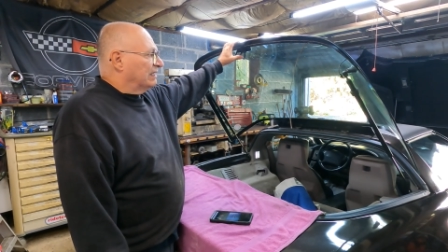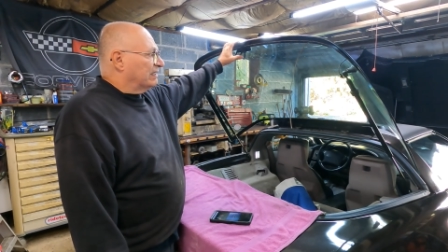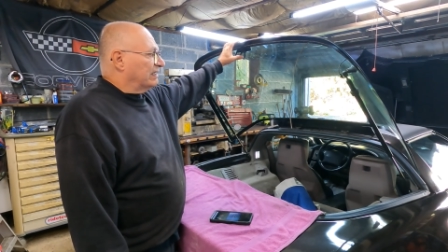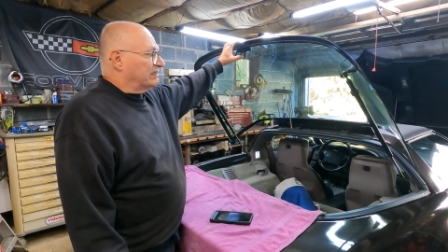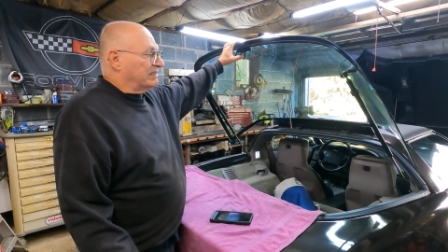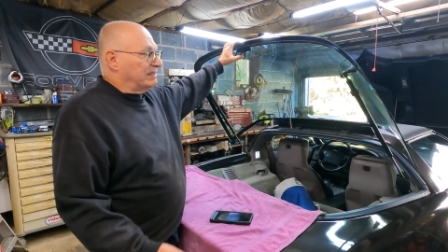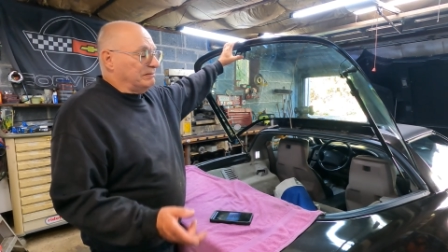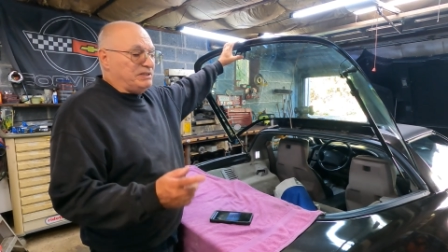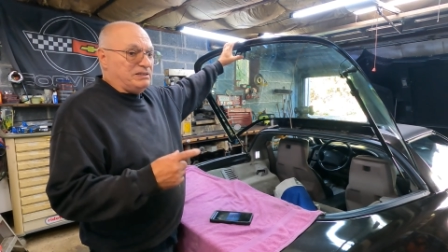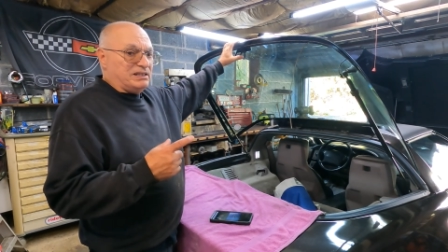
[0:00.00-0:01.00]
like I said,
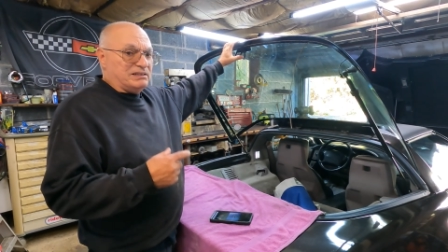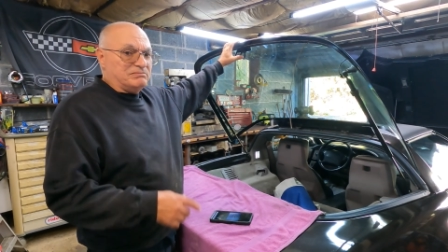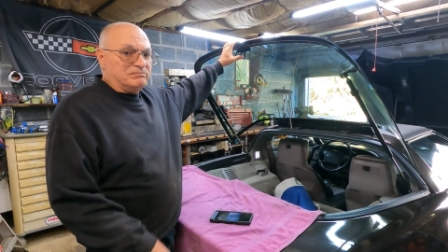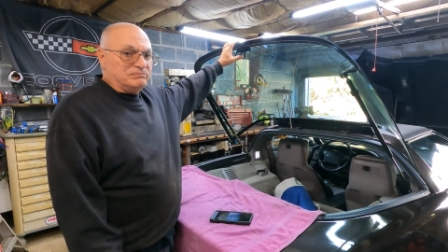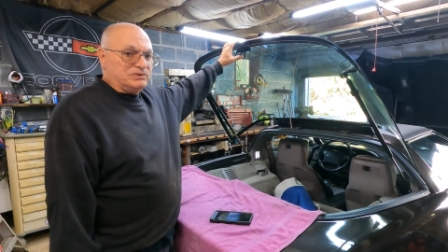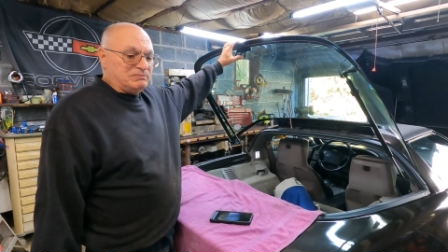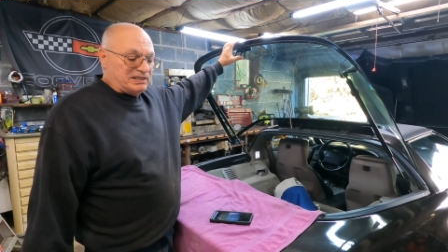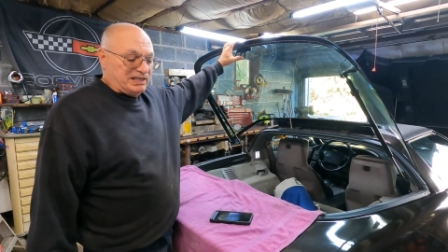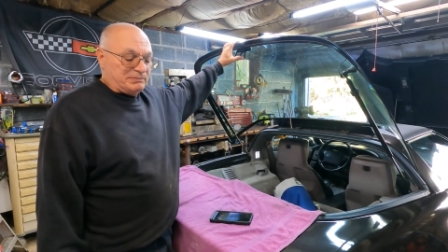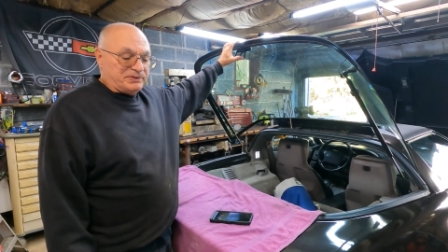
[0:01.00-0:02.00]
let me move the
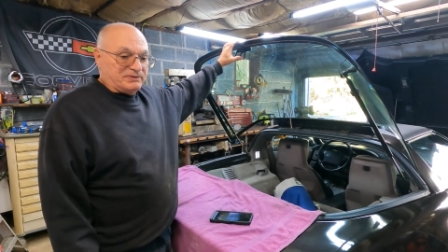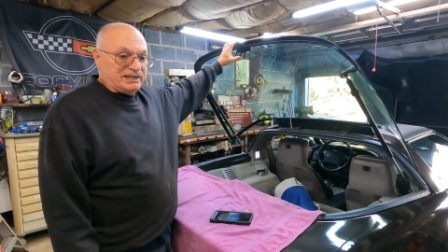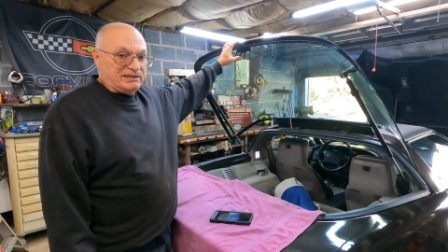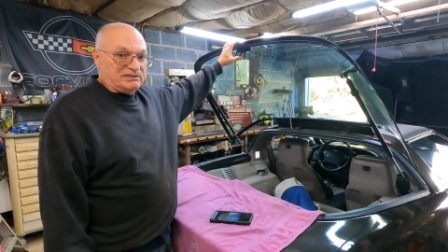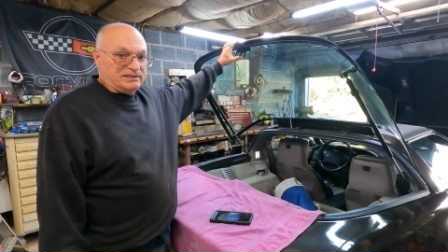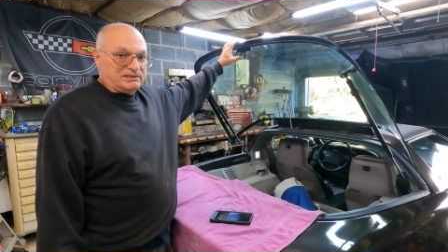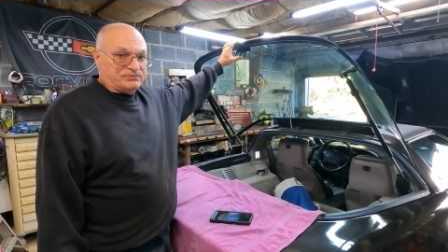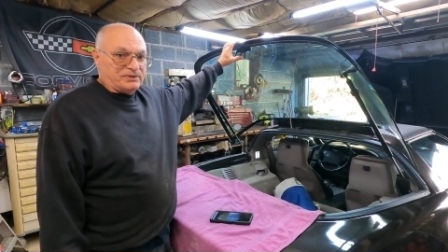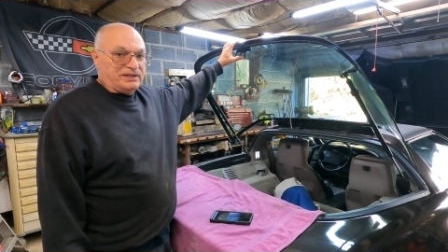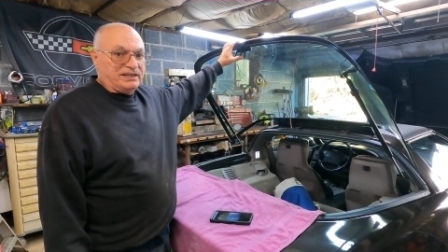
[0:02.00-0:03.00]
camera around, and I'll
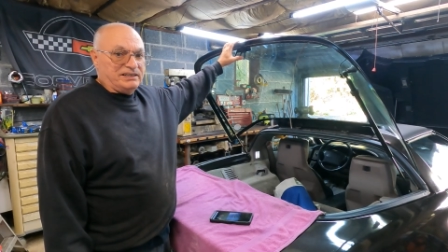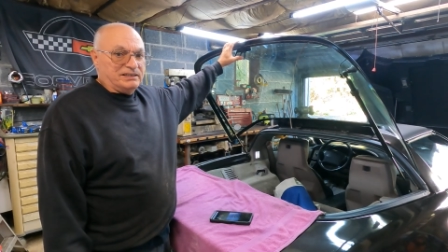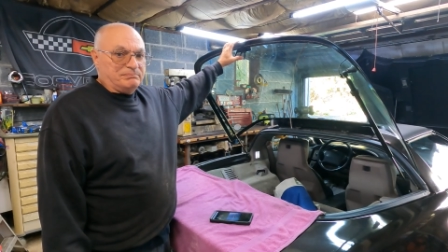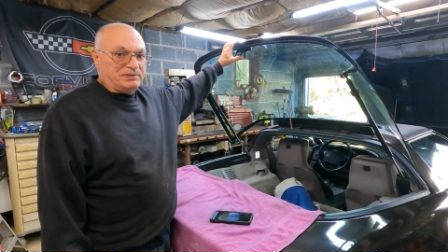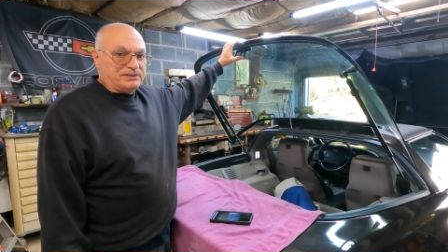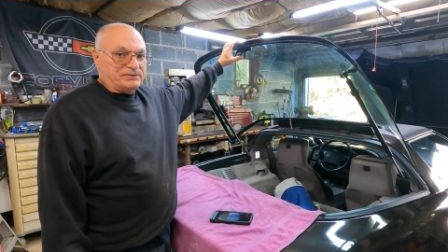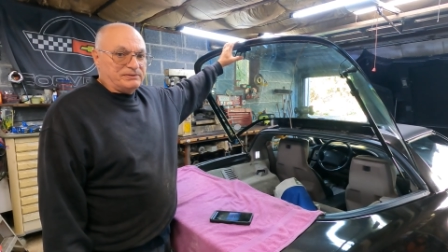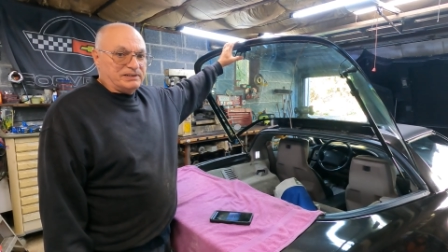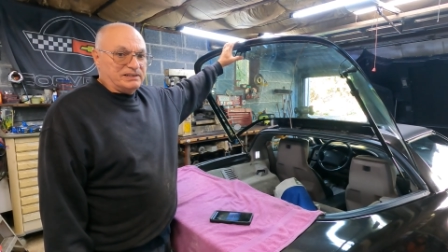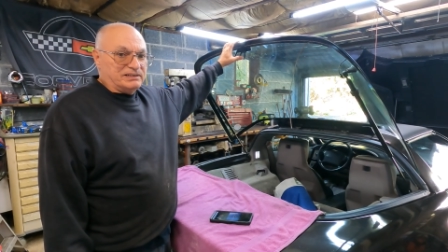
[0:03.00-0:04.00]
try and get you a
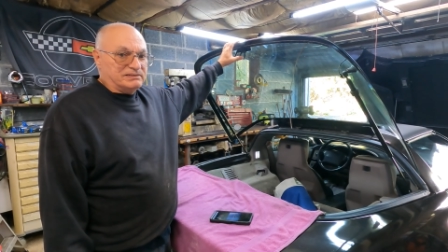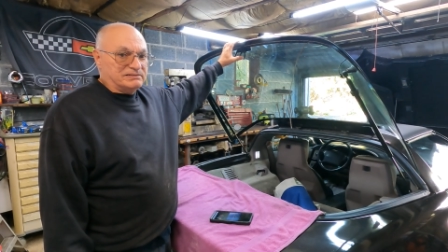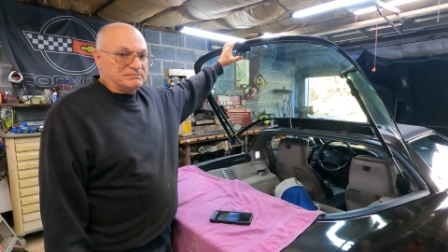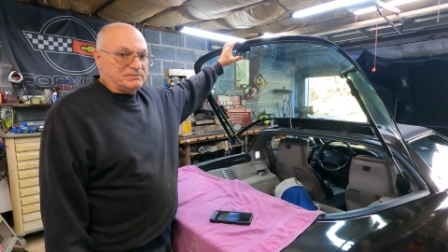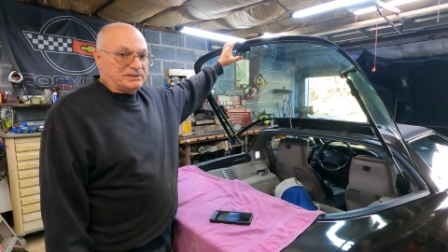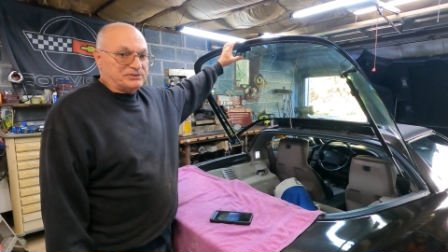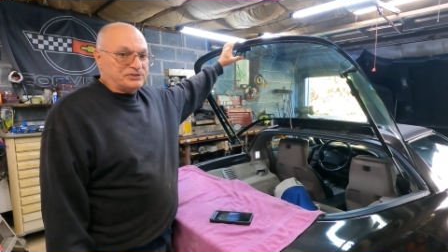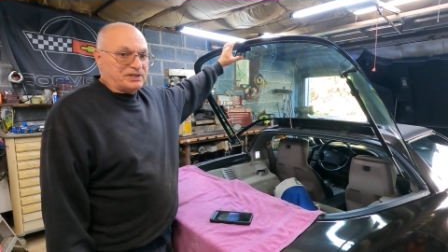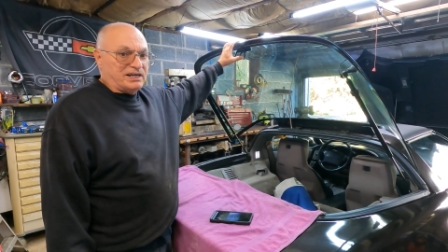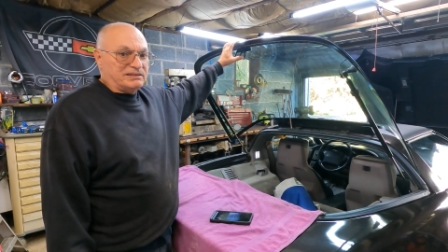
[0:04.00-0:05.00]
better
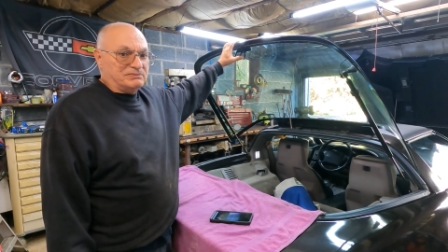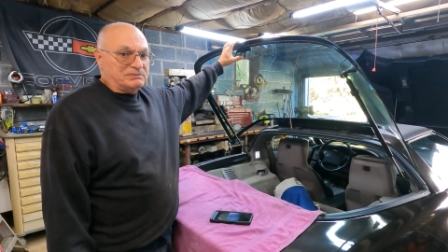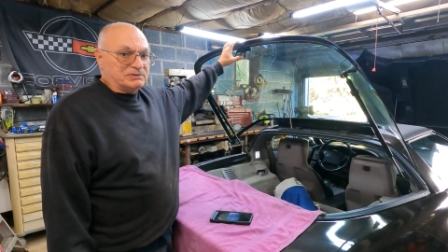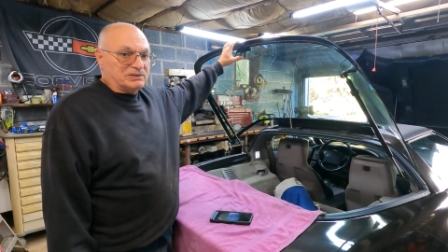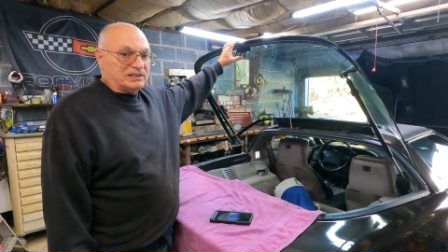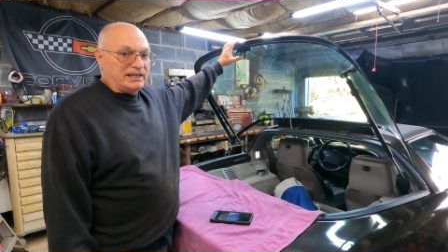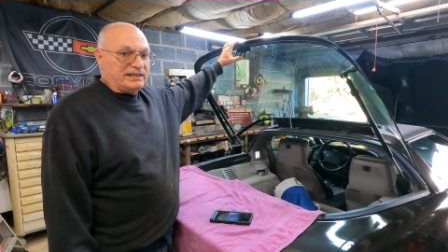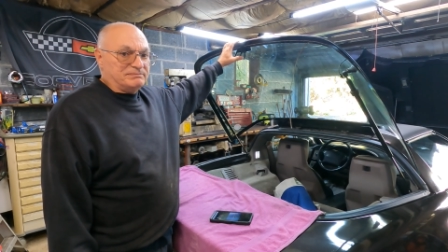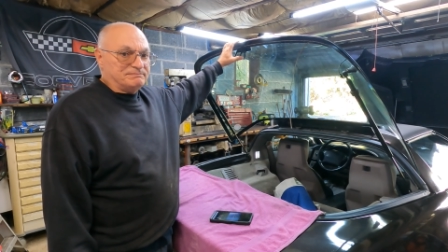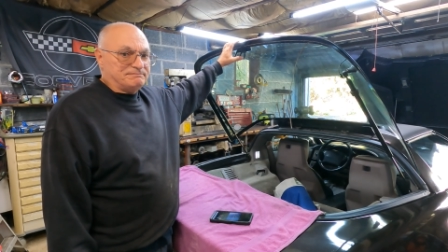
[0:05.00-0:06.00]
shot of what we're looking at.